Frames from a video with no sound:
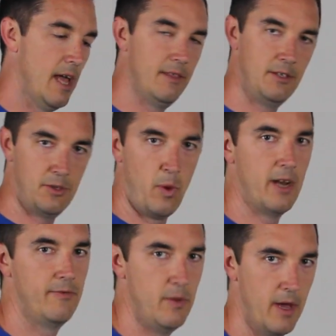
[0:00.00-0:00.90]
and then just
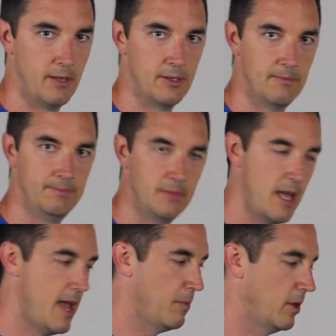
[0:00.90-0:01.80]
wait a few minutes.
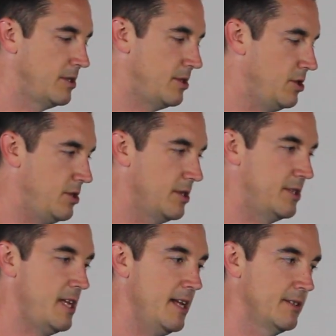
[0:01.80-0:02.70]
And what you should
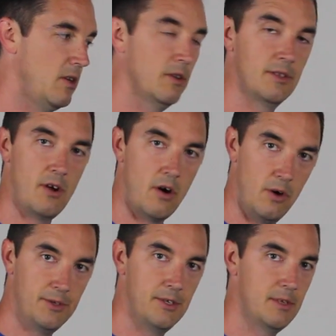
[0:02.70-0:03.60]
see, as long as the
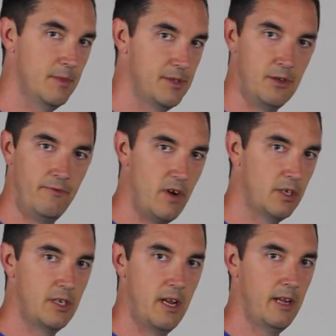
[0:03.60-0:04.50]
R O system is still
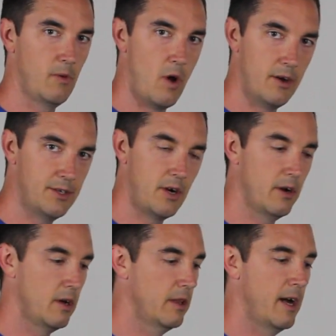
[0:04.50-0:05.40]
functioning, the water's
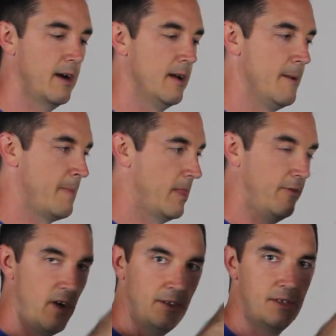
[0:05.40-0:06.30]
turned on there,
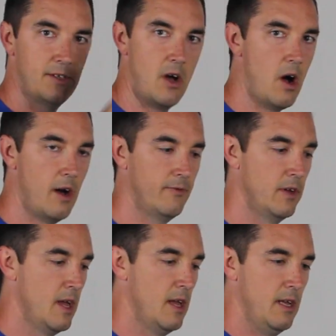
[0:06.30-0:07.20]
the faucet's off,
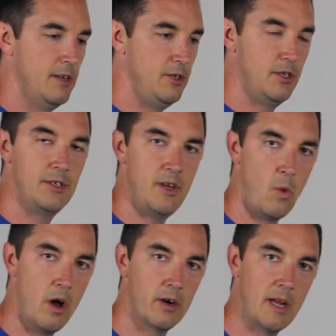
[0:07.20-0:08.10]
is you should see
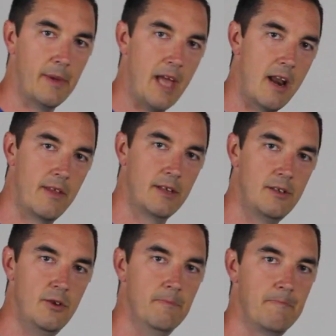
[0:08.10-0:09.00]
water coming out of that
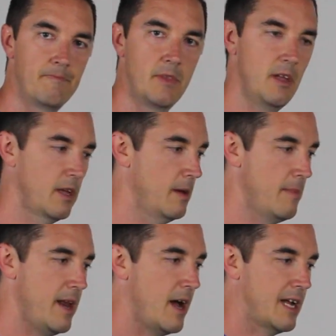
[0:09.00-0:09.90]
tube. It, it
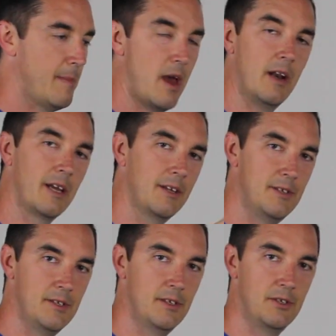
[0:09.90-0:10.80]
may not come out in a
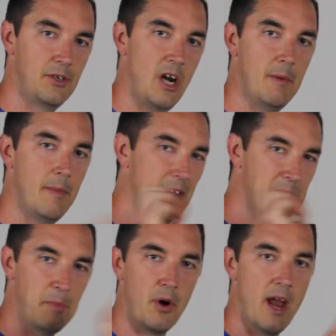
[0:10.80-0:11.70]
consistent stream. It may
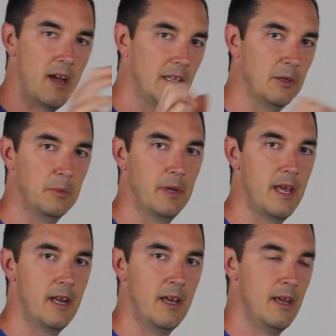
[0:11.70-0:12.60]
spurt out a little
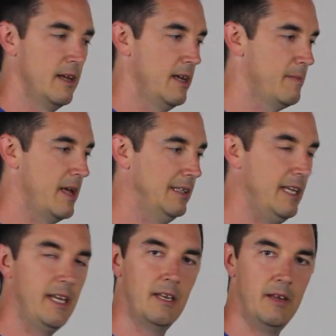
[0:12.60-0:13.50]
bit. It may
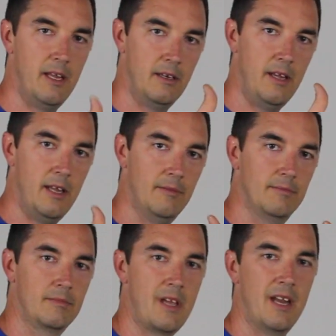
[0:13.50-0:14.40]
leak in, in, in
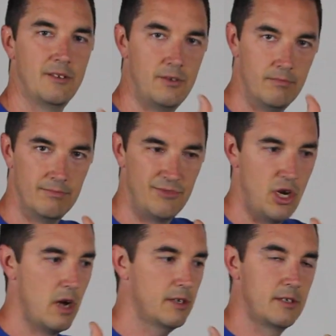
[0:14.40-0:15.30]
kind of
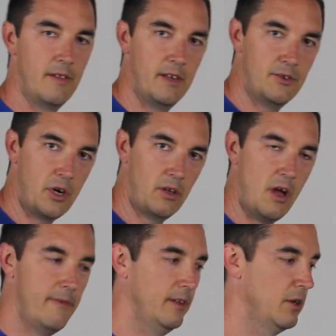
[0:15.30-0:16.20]
chunks and then trickle
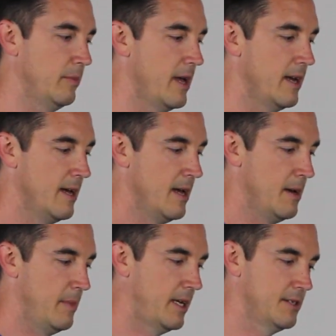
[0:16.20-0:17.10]
off a little bit
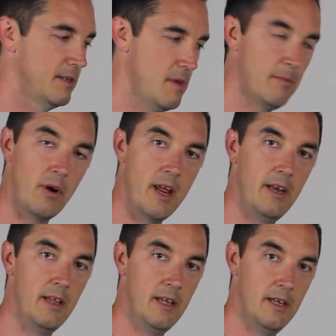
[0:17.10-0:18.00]
because the
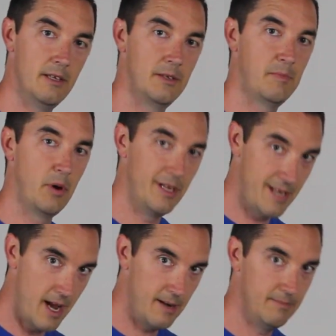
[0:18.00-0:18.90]
membrane is pretty
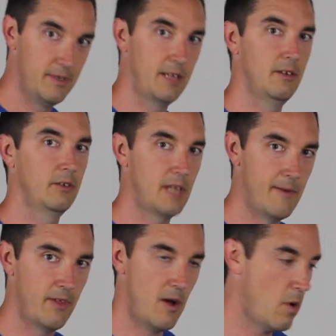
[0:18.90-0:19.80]
tight. It takes a long
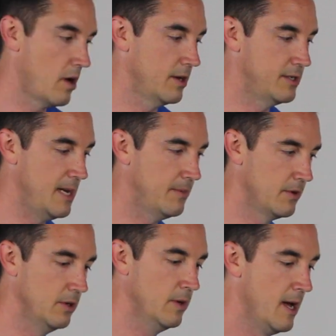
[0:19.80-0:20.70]
time for that water to seep
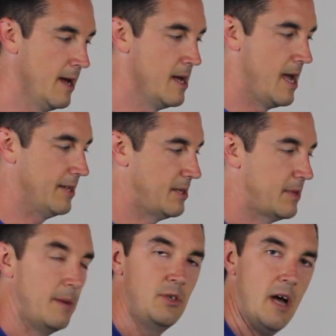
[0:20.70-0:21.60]
through. And
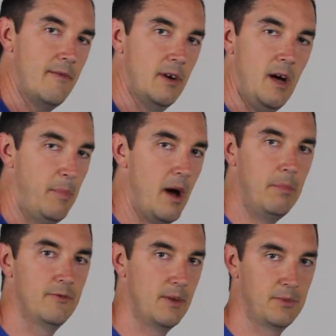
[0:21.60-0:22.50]
sometimes you'll have a, a
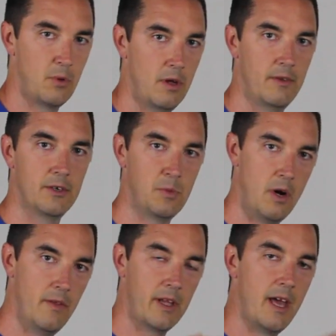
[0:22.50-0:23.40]
pump of some sort on there as
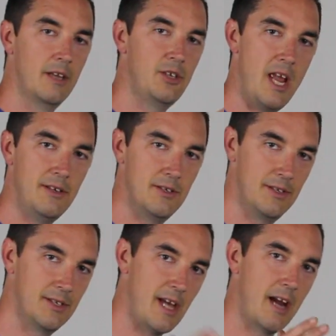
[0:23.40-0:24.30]
well that kind of changes
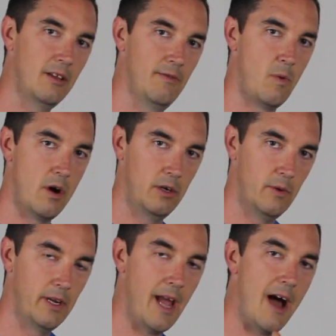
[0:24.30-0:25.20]
the cycle of the water
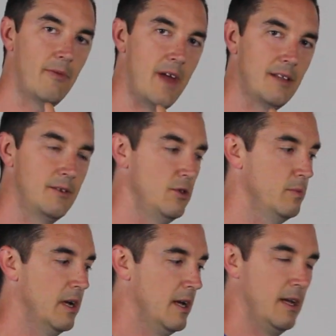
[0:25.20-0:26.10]
going out that
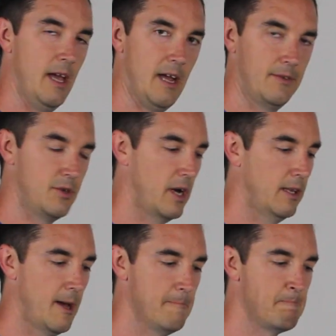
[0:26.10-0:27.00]
tube and out the drain
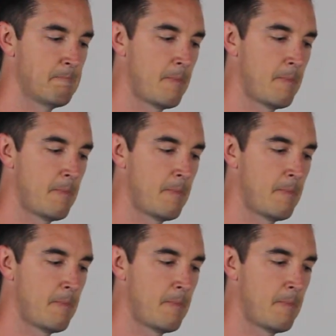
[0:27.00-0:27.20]
line.